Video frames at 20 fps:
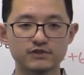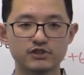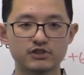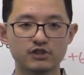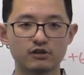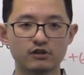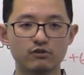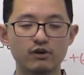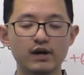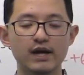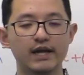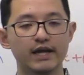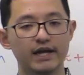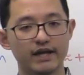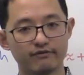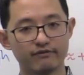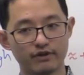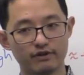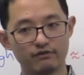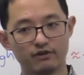So
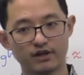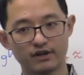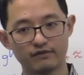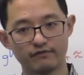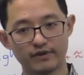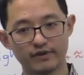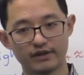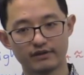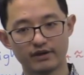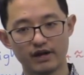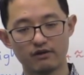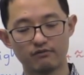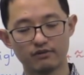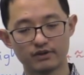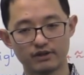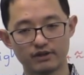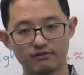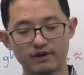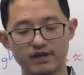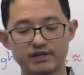if we want to figure out
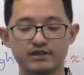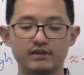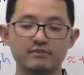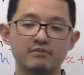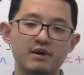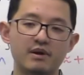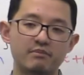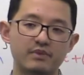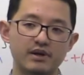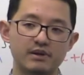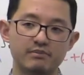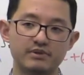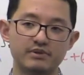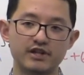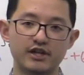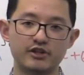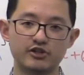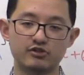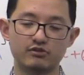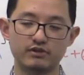what the resting membrane
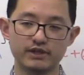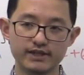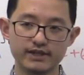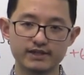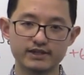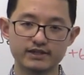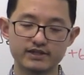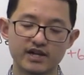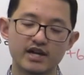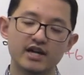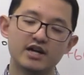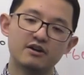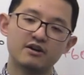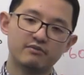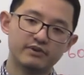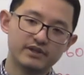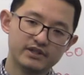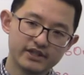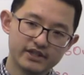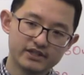potential is,
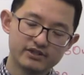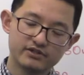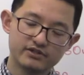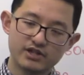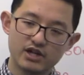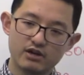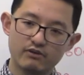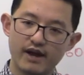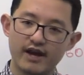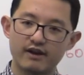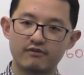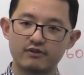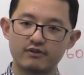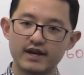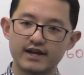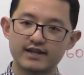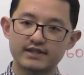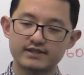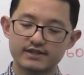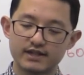we need to know at
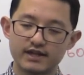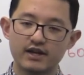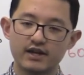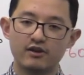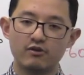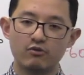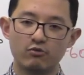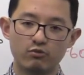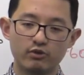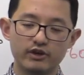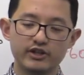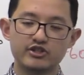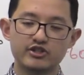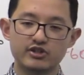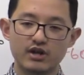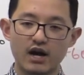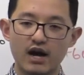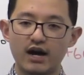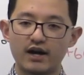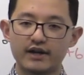rest
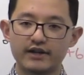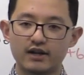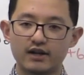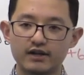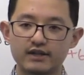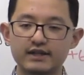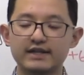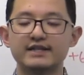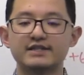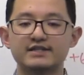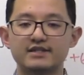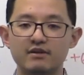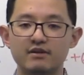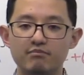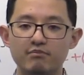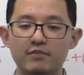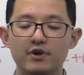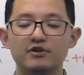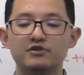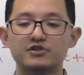which ion is the
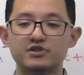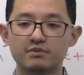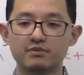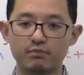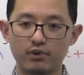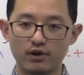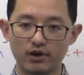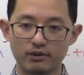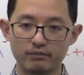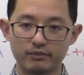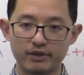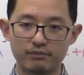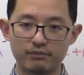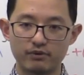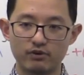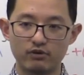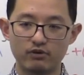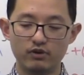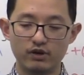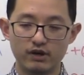most
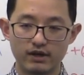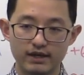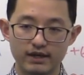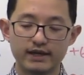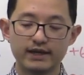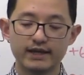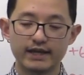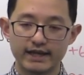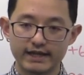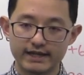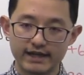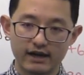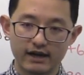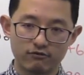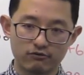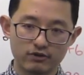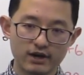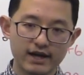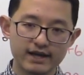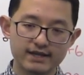permeable. And
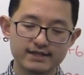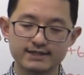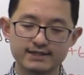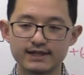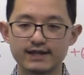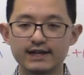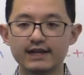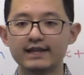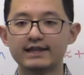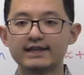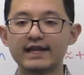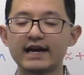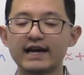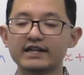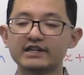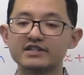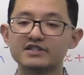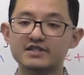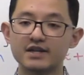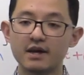at rest,
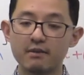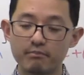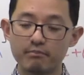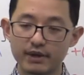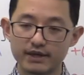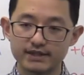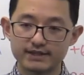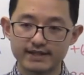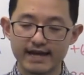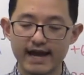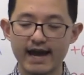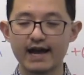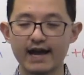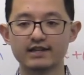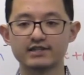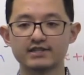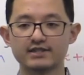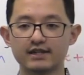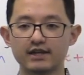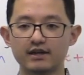that is
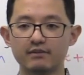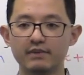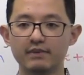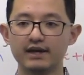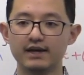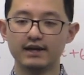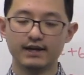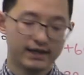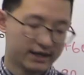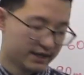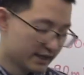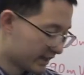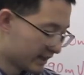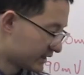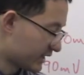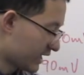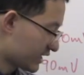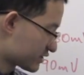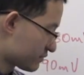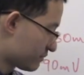potassium.
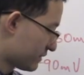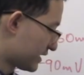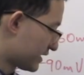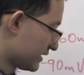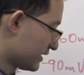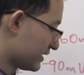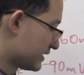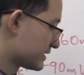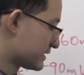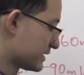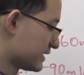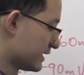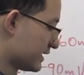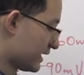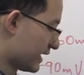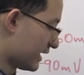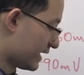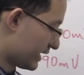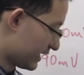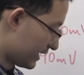And that's because
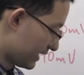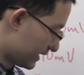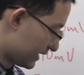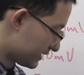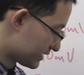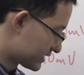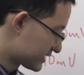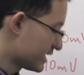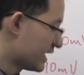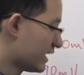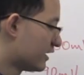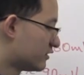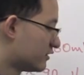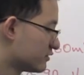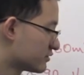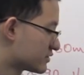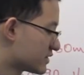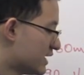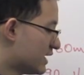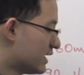in
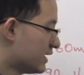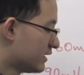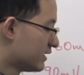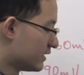cells,